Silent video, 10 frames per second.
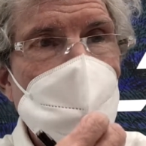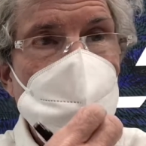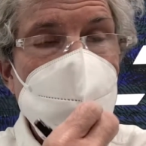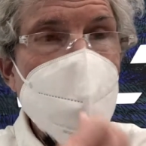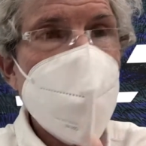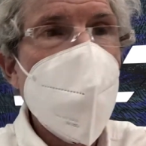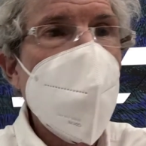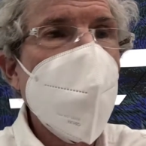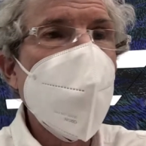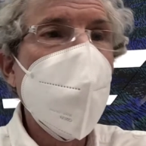what Trump
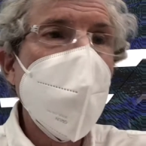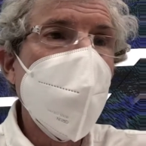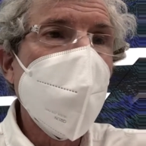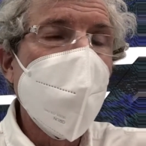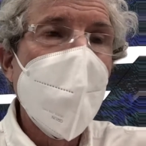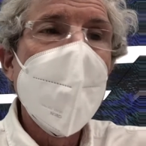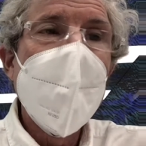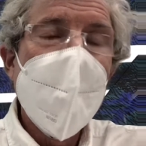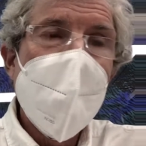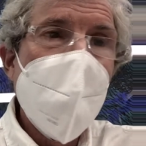was alleging.
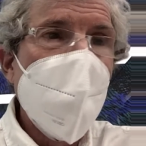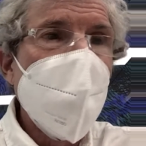He